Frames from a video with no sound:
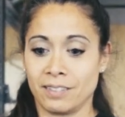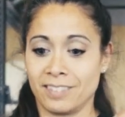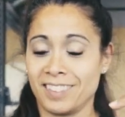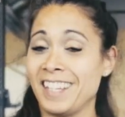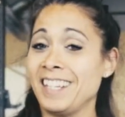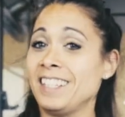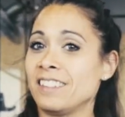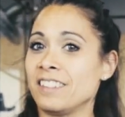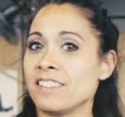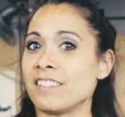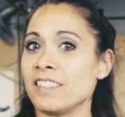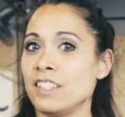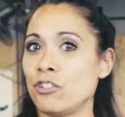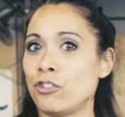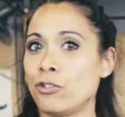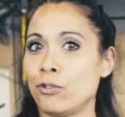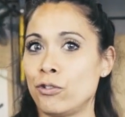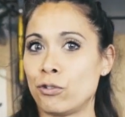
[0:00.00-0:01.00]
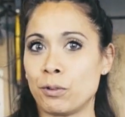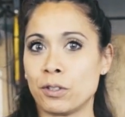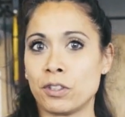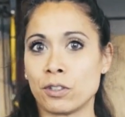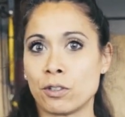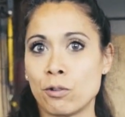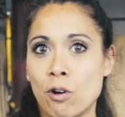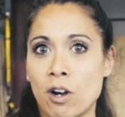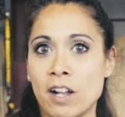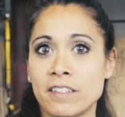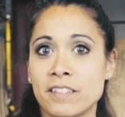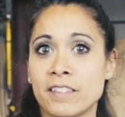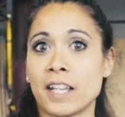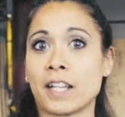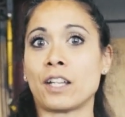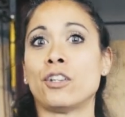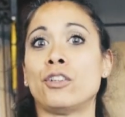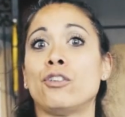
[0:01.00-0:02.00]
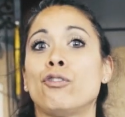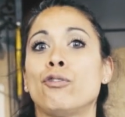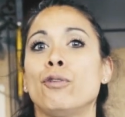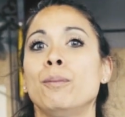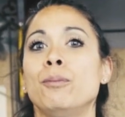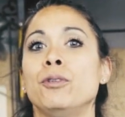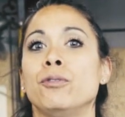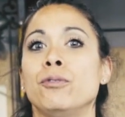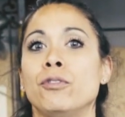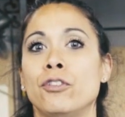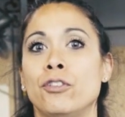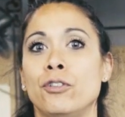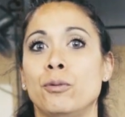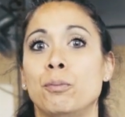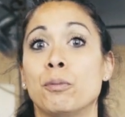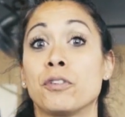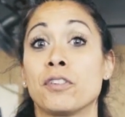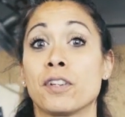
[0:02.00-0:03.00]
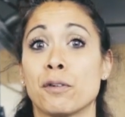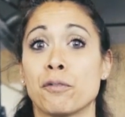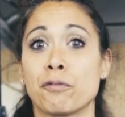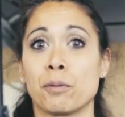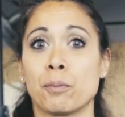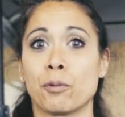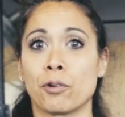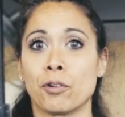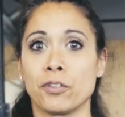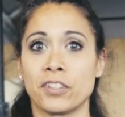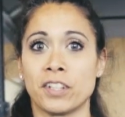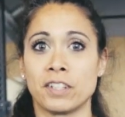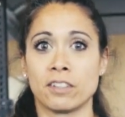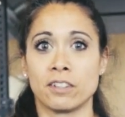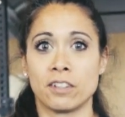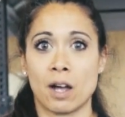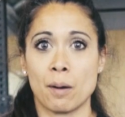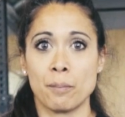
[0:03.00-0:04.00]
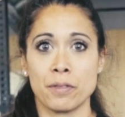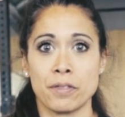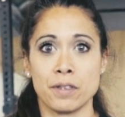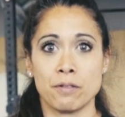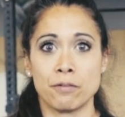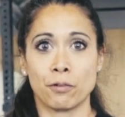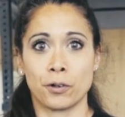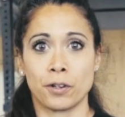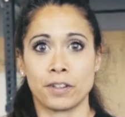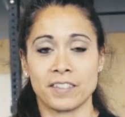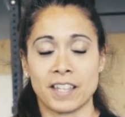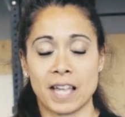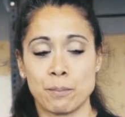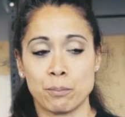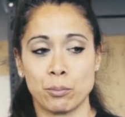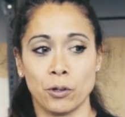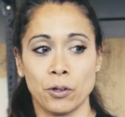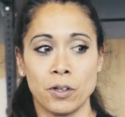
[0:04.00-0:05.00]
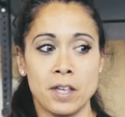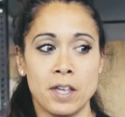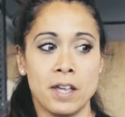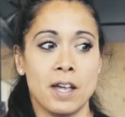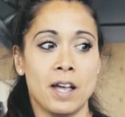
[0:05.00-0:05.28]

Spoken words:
tightness issues with the quads that contribute to patellofemoral tendinopathy, for example.